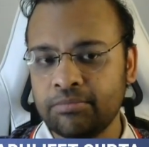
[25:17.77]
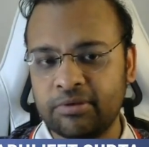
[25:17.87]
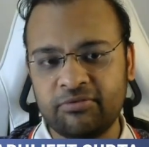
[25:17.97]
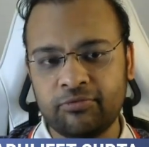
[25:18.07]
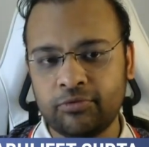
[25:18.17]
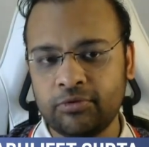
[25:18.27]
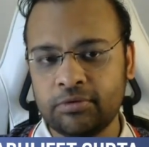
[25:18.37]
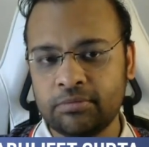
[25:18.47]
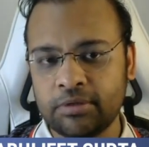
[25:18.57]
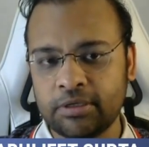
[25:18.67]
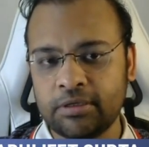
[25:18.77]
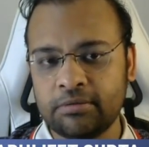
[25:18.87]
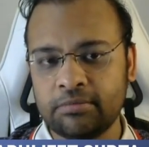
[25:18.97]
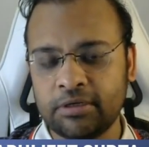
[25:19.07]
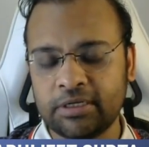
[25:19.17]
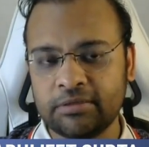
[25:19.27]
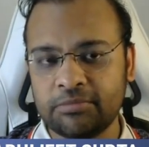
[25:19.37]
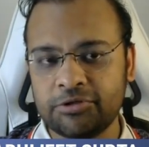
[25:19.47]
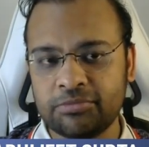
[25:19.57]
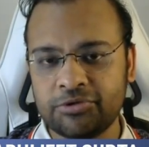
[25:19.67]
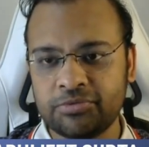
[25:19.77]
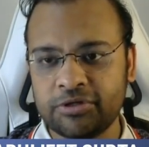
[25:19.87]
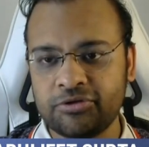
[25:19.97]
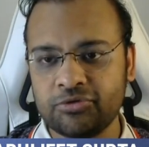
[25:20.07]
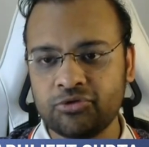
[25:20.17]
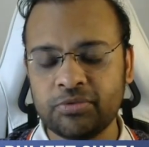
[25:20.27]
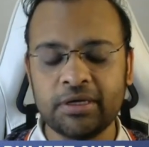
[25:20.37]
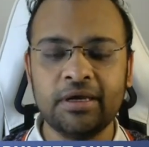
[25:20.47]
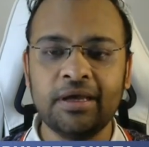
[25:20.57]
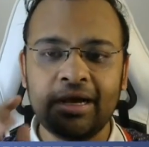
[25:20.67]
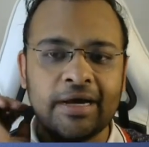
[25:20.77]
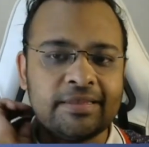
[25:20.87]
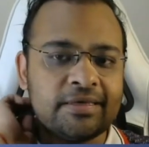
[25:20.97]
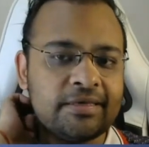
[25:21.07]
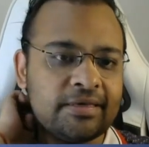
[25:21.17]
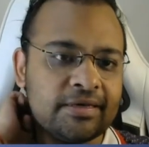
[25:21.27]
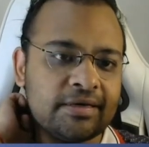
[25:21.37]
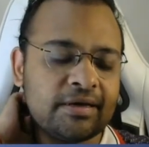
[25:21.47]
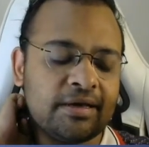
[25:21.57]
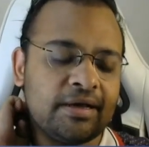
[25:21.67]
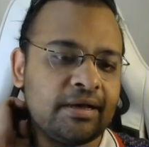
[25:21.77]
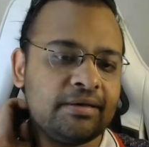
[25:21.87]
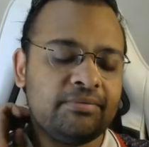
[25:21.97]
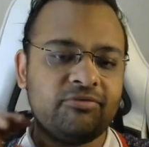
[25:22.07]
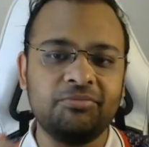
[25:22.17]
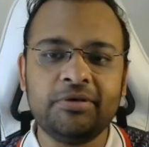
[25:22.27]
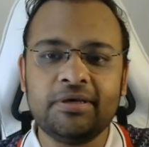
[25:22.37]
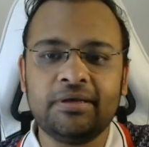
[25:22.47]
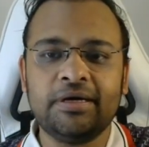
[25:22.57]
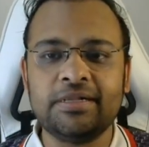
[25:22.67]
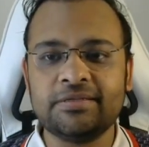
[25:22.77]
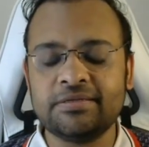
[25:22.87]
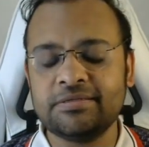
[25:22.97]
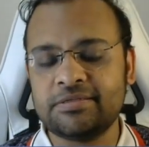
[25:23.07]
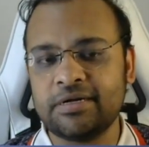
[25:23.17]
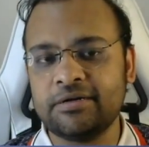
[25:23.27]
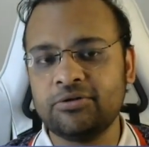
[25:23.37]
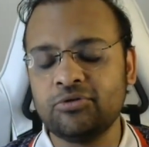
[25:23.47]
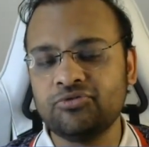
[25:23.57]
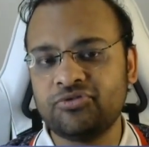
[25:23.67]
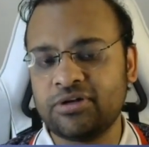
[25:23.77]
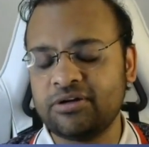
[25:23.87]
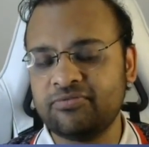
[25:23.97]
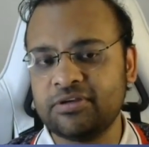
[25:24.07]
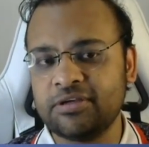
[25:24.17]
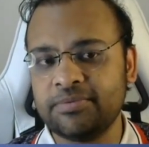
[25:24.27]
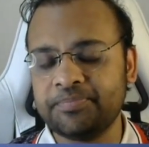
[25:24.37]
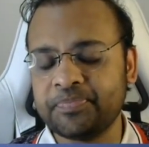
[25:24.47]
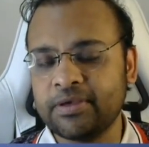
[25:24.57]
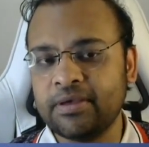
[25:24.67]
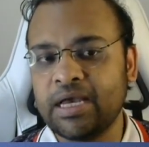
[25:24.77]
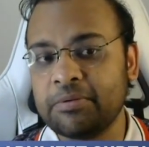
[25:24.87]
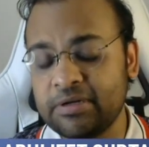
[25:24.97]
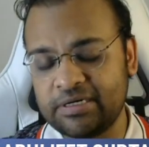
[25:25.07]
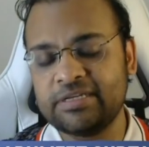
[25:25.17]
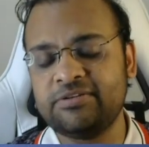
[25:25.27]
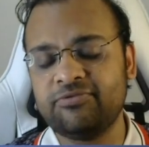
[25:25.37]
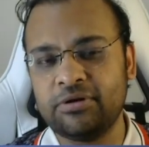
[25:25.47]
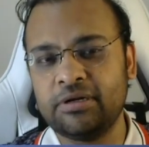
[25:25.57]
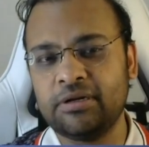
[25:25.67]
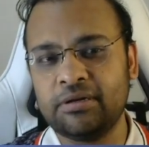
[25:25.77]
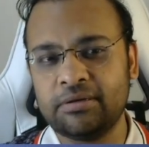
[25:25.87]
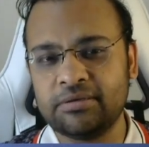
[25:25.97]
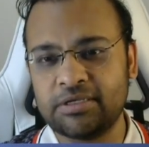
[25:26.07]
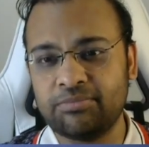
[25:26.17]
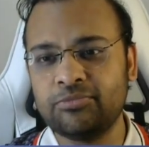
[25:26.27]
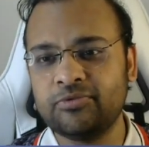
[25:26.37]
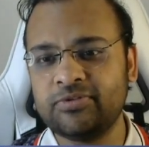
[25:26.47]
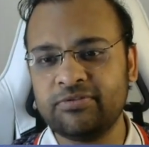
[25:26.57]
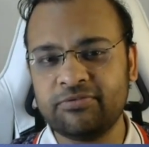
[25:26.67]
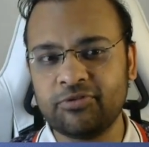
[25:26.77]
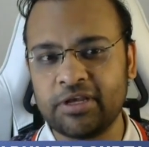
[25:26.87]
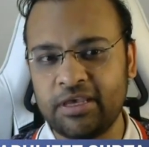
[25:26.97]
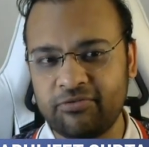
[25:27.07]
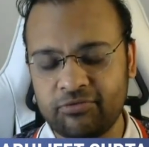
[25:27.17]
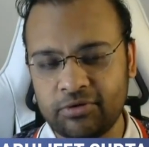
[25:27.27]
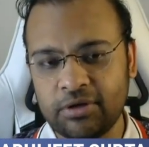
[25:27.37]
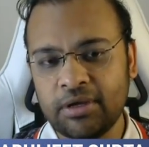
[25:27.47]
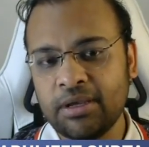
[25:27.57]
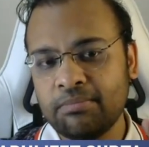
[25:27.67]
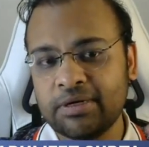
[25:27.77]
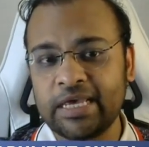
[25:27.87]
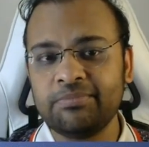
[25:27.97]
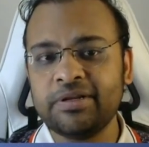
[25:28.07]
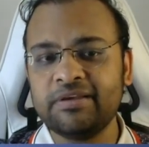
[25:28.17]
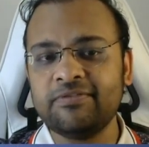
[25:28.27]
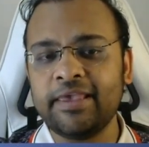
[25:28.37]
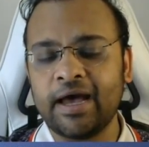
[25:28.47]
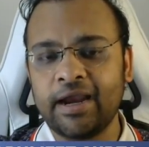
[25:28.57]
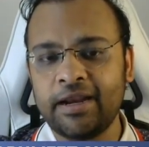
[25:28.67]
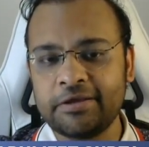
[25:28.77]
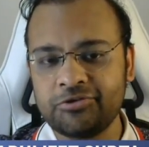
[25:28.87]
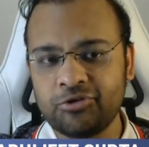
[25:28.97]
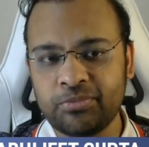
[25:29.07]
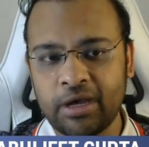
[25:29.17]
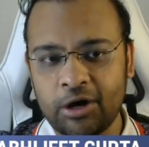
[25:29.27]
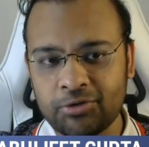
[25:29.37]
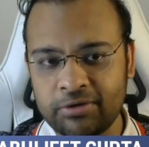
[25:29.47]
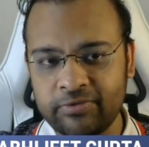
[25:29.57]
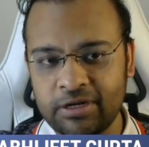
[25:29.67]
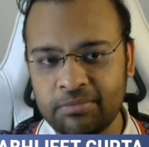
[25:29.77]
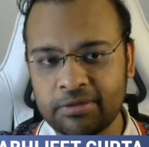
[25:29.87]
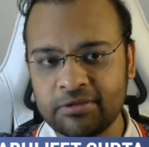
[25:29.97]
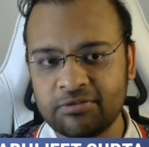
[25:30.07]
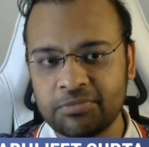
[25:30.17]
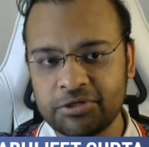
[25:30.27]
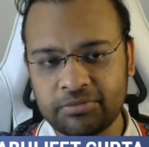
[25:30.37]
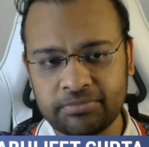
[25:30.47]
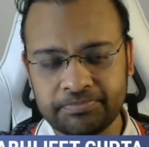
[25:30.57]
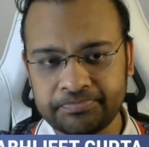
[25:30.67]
b4 again attacking the bishop, which has to go back. I think here, from here, Carlsen started to lose thread of the game. I mean, at least for some moves, even for a4. But I believe the idea should be how can you limit this bishop?